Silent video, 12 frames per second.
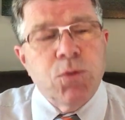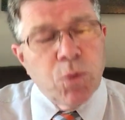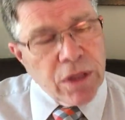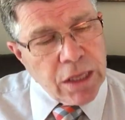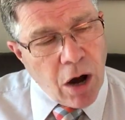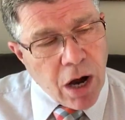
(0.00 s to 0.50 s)

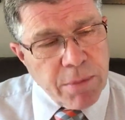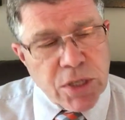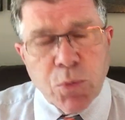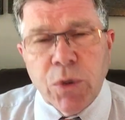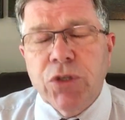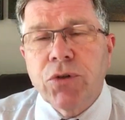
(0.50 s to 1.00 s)
When the
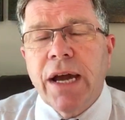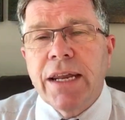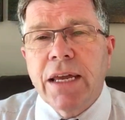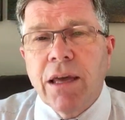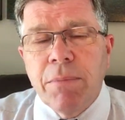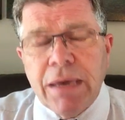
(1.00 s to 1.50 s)
armies would try to
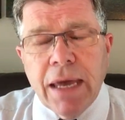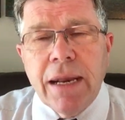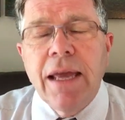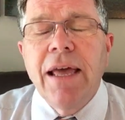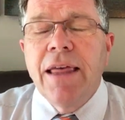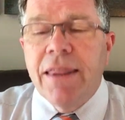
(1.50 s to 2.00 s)
come in,
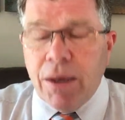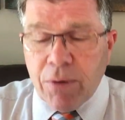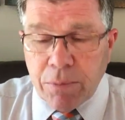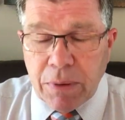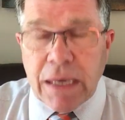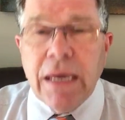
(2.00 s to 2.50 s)
they
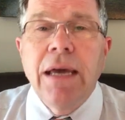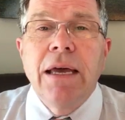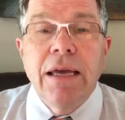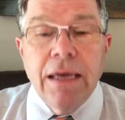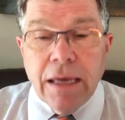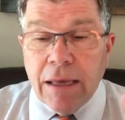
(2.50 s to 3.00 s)
would be
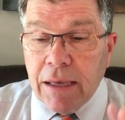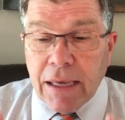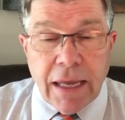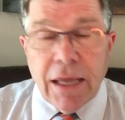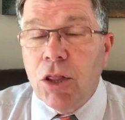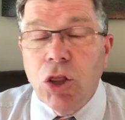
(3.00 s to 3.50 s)

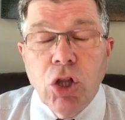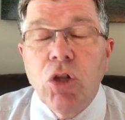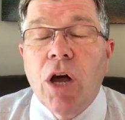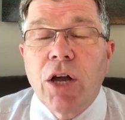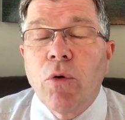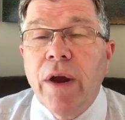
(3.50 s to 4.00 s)
getting
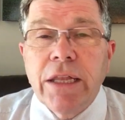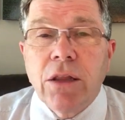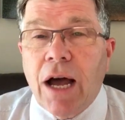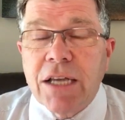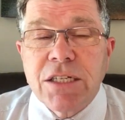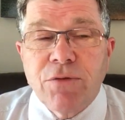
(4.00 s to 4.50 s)
a great
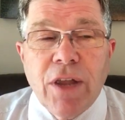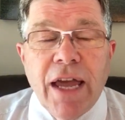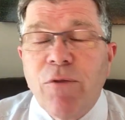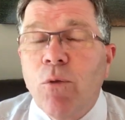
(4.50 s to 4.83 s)
loss of life.